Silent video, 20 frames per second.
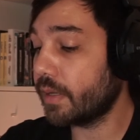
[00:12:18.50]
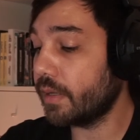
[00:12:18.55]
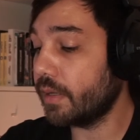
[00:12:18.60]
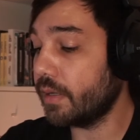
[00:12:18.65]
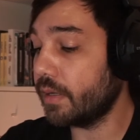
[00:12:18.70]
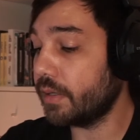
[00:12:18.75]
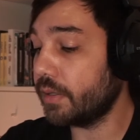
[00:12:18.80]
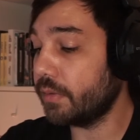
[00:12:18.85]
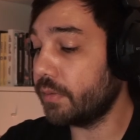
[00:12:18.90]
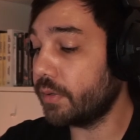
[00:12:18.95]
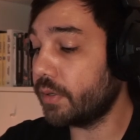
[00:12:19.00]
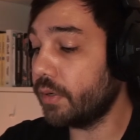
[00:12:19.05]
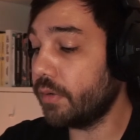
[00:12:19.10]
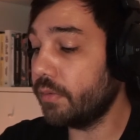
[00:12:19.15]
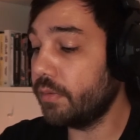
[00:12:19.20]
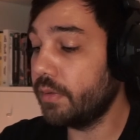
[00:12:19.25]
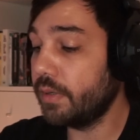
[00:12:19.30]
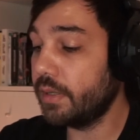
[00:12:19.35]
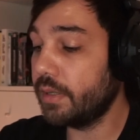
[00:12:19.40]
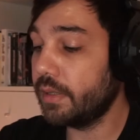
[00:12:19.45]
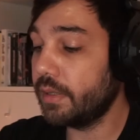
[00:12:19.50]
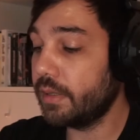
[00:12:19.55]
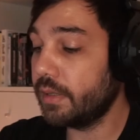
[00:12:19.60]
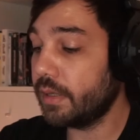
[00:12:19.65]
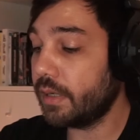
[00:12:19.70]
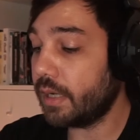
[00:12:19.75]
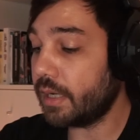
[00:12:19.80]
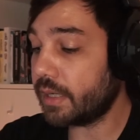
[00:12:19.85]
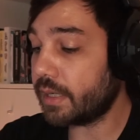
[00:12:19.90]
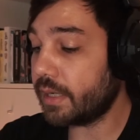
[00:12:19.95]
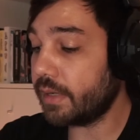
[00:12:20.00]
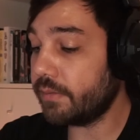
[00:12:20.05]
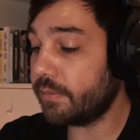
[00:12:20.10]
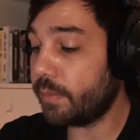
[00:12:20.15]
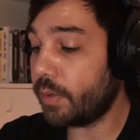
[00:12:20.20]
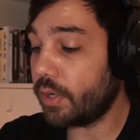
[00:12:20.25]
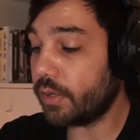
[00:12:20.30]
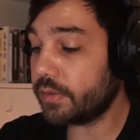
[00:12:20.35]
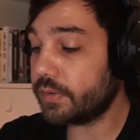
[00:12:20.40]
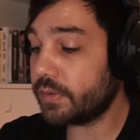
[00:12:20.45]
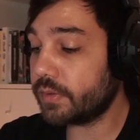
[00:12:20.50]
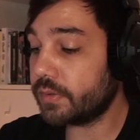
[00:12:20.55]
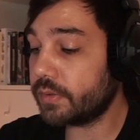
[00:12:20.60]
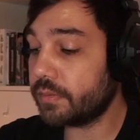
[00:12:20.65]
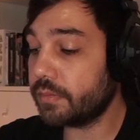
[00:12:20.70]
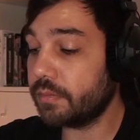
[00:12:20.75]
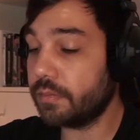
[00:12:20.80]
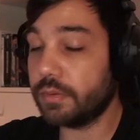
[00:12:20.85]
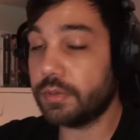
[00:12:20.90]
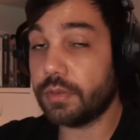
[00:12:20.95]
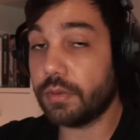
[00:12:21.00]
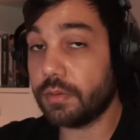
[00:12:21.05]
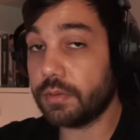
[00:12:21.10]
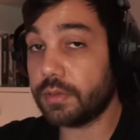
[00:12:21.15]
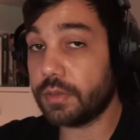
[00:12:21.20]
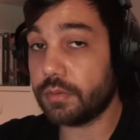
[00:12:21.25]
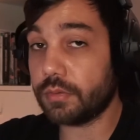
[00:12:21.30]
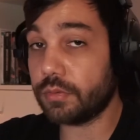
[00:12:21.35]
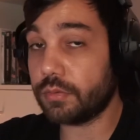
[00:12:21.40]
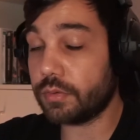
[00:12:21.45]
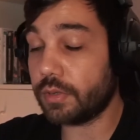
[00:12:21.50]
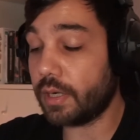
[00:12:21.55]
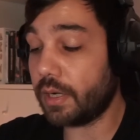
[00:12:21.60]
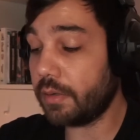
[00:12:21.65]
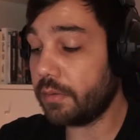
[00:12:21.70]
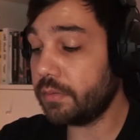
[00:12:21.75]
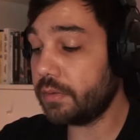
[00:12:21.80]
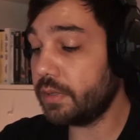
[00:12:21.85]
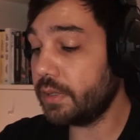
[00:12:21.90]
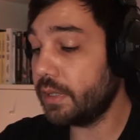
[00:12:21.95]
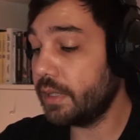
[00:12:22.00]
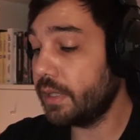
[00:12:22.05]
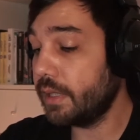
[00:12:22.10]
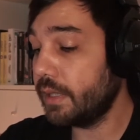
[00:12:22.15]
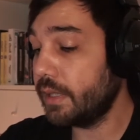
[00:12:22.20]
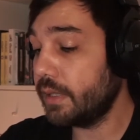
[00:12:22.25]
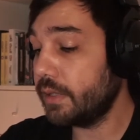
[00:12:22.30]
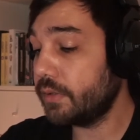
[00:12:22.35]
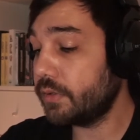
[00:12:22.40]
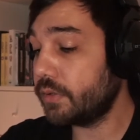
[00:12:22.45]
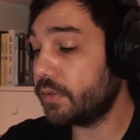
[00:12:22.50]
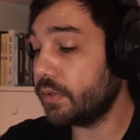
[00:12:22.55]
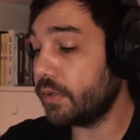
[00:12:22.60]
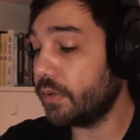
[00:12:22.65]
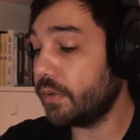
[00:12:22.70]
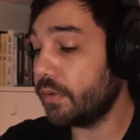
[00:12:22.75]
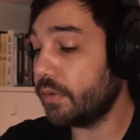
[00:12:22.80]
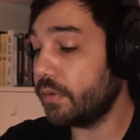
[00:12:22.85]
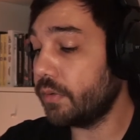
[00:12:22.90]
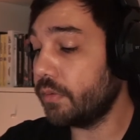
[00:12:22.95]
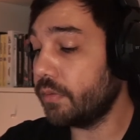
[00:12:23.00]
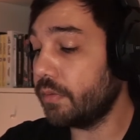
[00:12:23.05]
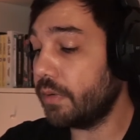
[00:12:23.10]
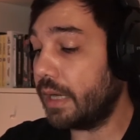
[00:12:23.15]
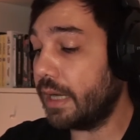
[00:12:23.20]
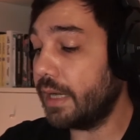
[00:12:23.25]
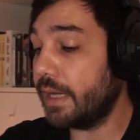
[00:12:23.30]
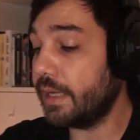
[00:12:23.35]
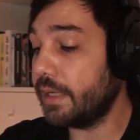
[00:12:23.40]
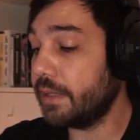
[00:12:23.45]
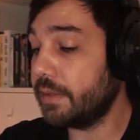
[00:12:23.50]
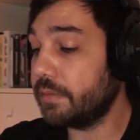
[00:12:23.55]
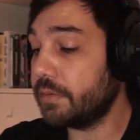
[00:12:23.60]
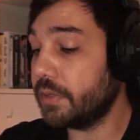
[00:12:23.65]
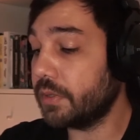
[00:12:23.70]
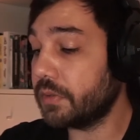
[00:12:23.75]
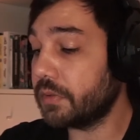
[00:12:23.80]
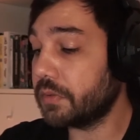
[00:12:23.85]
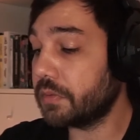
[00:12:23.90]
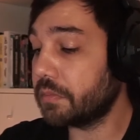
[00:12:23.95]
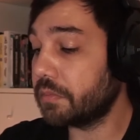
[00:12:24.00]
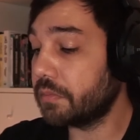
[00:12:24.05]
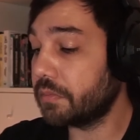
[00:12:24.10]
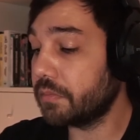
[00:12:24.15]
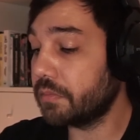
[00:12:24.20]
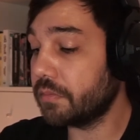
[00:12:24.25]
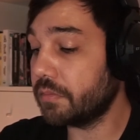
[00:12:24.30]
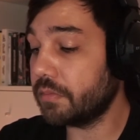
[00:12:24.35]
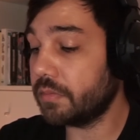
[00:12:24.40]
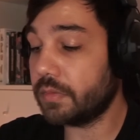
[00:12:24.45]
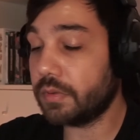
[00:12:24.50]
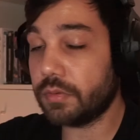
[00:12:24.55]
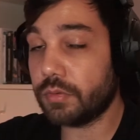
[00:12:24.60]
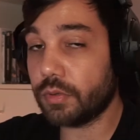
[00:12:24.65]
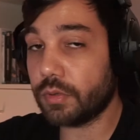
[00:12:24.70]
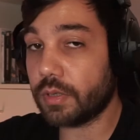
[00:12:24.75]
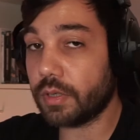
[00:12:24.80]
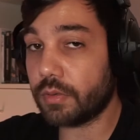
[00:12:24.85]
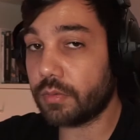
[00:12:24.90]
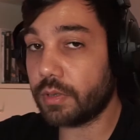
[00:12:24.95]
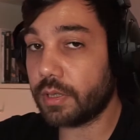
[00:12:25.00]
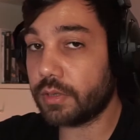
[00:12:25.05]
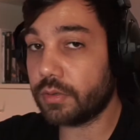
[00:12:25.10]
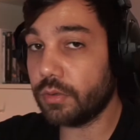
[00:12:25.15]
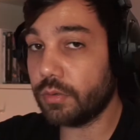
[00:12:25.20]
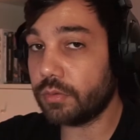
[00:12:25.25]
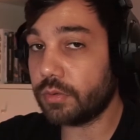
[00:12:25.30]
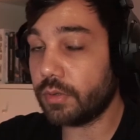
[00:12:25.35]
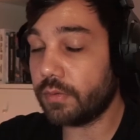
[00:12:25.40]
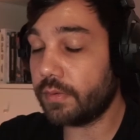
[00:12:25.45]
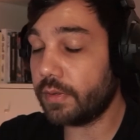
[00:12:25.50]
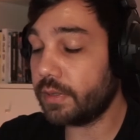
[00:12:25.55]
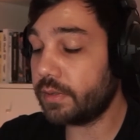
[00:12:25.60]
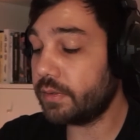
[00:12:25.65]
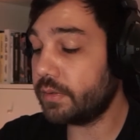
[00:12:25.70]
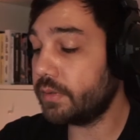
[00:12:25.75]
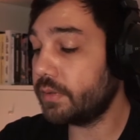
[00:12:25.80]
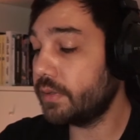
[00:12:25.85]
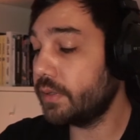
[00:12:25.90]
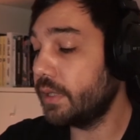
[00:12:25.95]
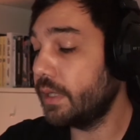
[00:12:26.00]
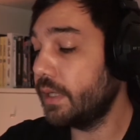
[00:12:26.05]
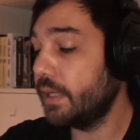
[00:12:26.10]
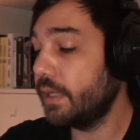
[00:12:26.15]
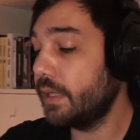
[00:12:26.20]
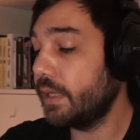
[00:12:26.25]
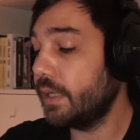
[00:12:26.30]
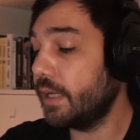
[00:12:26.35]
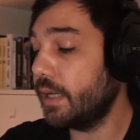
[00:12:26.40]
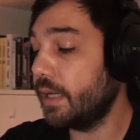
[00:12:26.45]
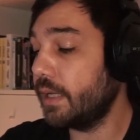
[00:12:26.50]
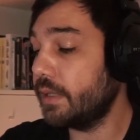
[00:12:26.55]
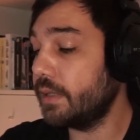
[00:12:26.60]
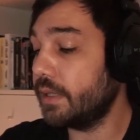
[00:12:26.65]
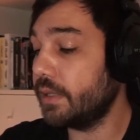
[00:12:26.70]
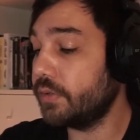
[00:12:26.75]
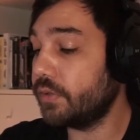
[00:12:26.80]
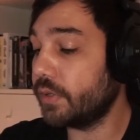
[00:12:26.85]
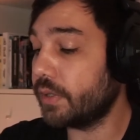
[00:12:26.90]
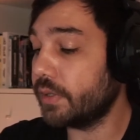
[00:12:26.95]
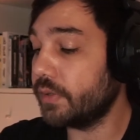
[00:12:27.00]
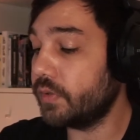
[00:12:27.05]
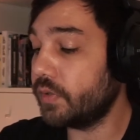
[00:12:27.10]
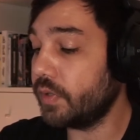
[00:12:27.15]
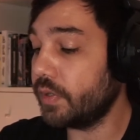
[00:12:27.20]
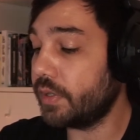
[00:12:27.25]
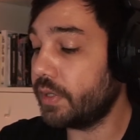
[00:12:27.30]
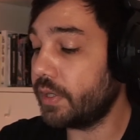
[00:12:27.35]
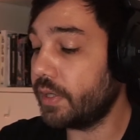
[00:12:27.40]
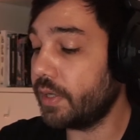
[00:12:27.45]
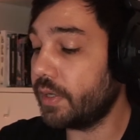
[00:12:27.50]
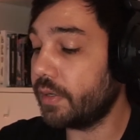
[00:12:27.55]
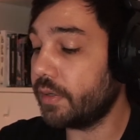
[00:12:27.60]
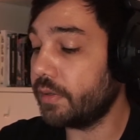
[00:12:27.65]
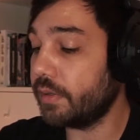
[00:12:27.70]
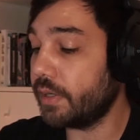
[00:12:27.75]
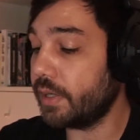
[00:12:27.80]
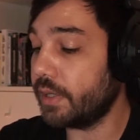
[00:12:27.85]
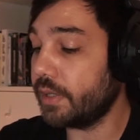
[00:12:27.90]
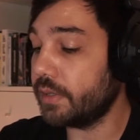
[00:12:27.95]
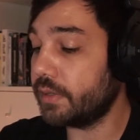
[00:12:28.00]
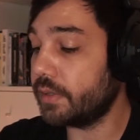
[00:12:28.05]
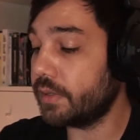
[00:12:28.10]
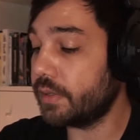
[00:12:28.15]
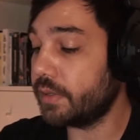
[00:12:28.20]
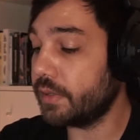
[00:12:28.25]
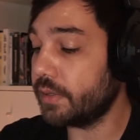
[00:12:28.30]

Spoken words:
here we go, Archive Box, which I wanted to try out. So I just took a quick note of it. And as you can see here, it